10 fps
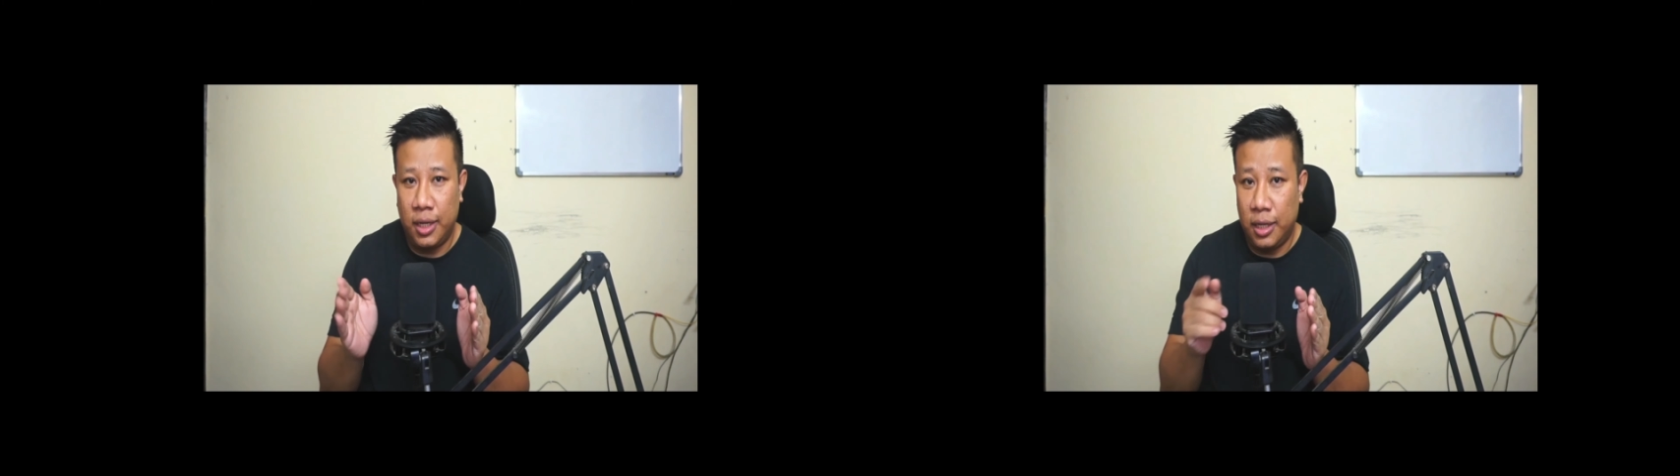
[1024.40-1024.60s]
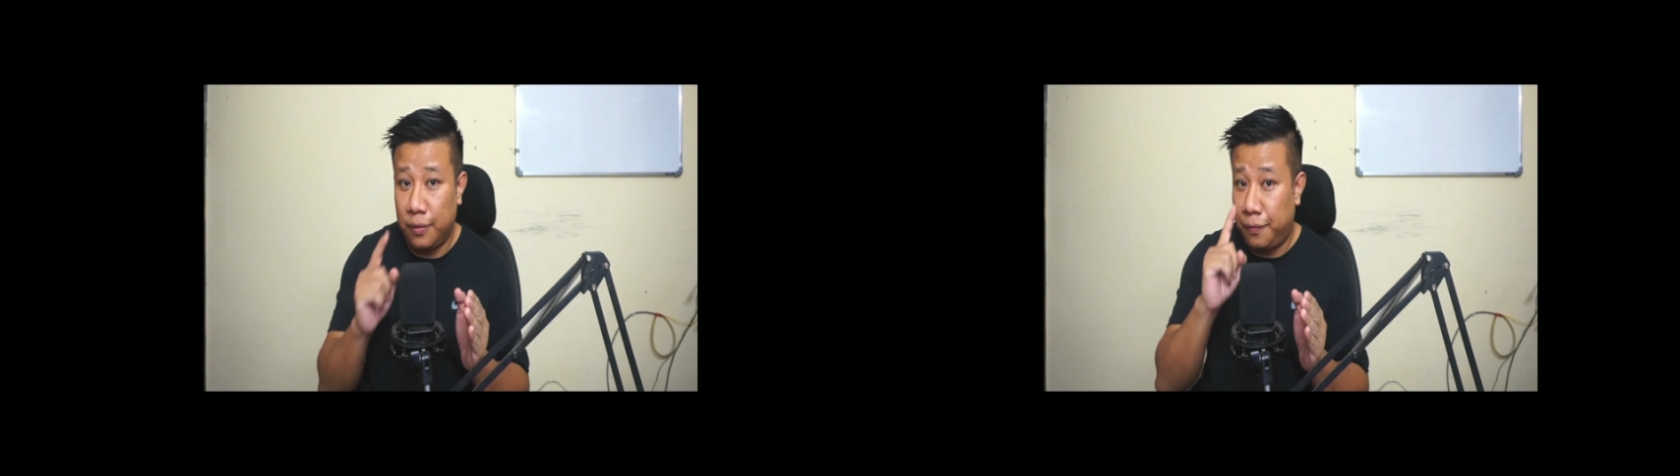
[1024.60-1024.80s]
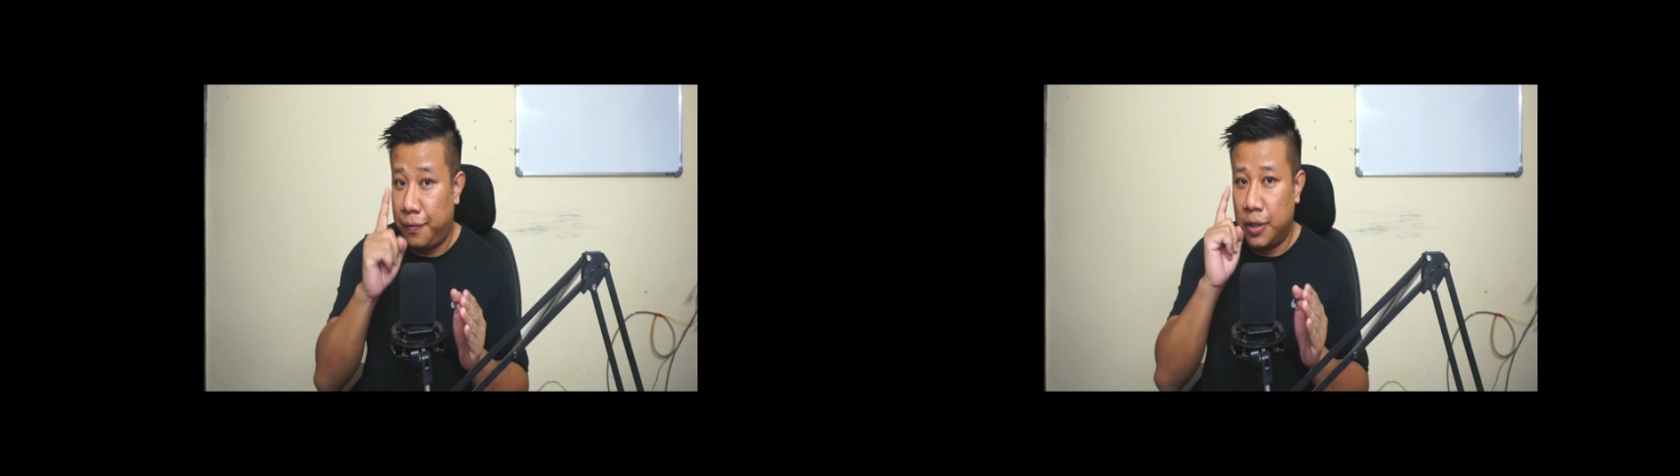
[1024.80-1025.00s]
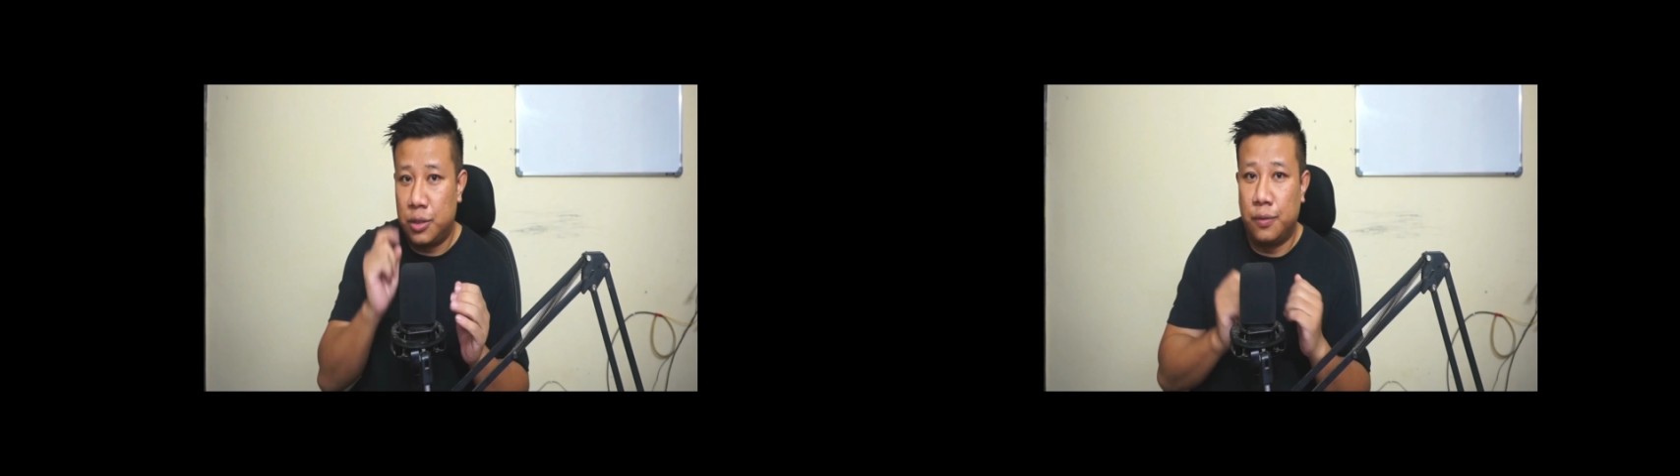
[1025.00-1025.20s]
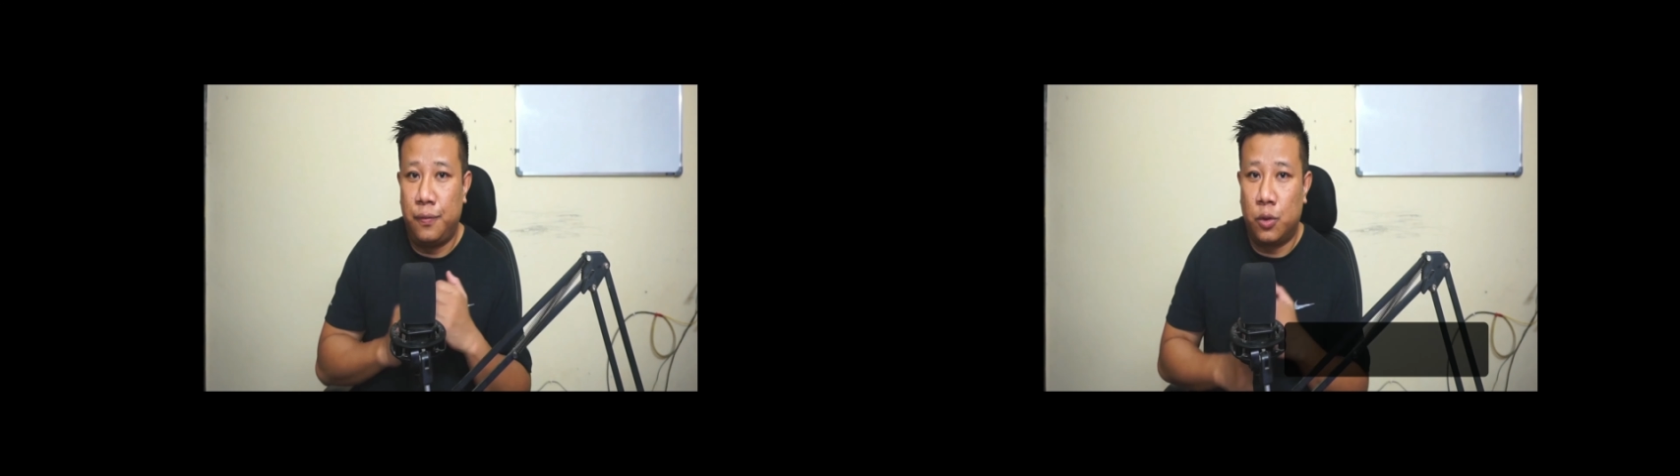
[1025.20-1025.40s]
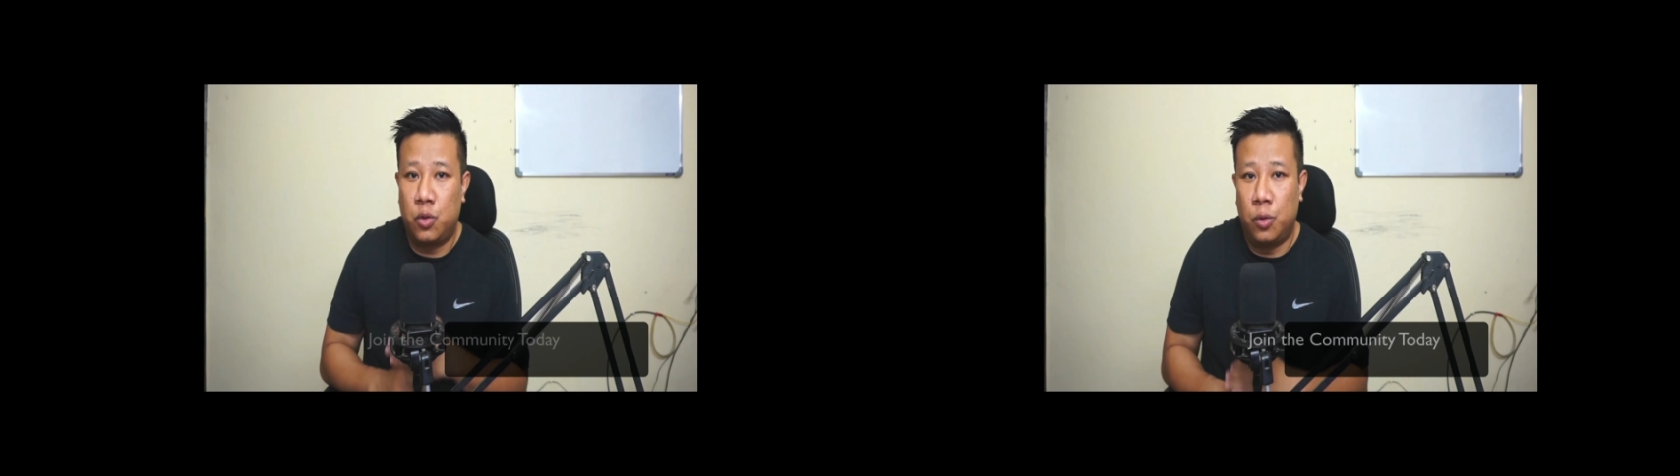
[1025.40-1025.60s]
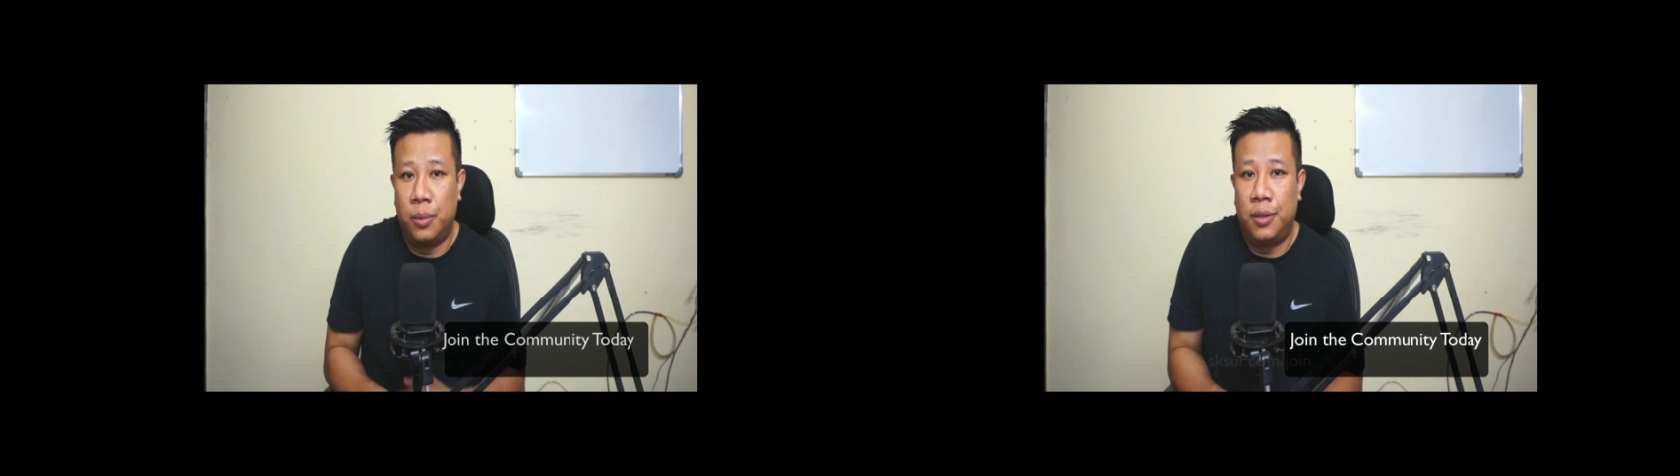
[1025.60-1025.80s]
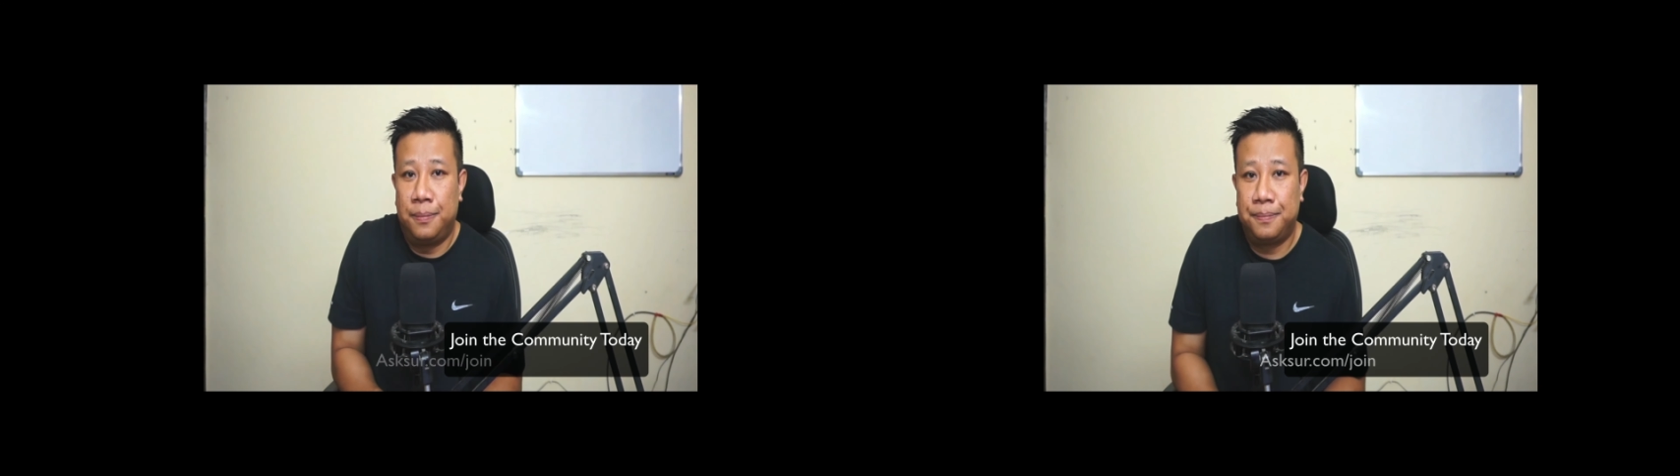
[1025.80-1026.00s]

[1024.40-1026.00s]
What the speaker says: in the 1st of October